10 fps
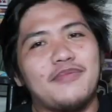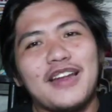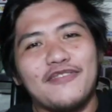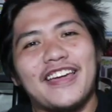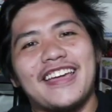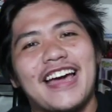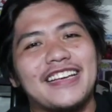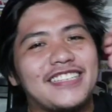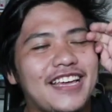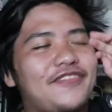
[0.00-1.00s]
By the way,
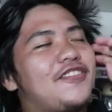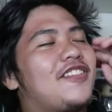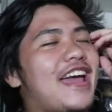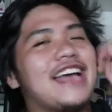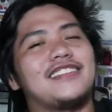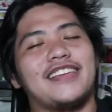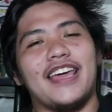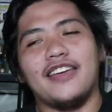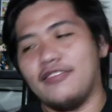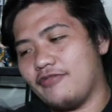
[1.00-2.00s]
guys, if you're
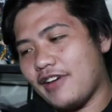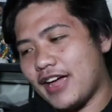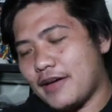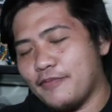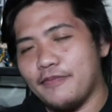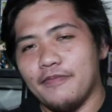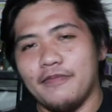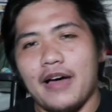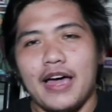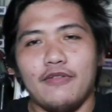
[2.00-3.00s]
asking why
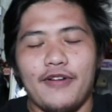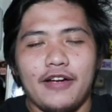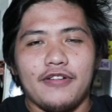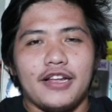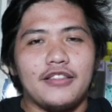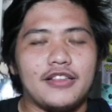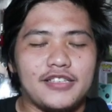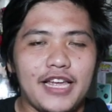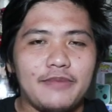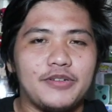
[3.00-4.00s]
am I wearing the
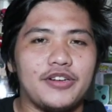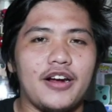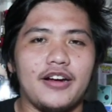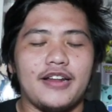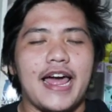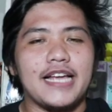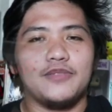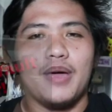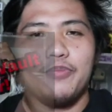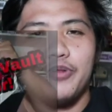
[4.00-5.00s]
same shirt as
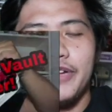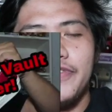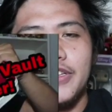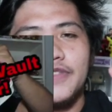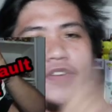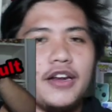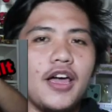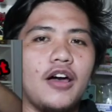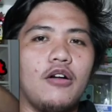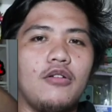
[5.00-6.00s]
my previous
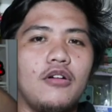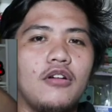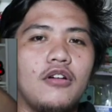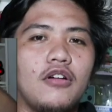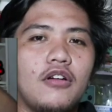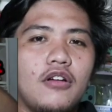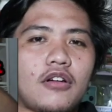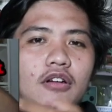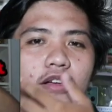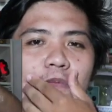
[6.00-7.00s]
video,
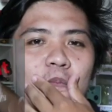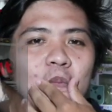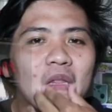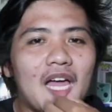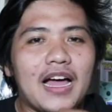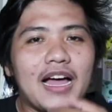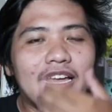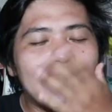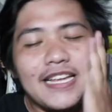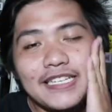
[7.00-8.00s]

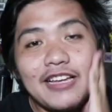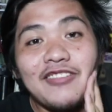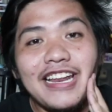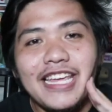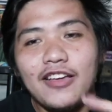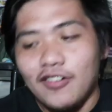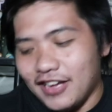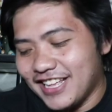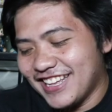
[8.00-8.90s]
hindi kasi ako naligo.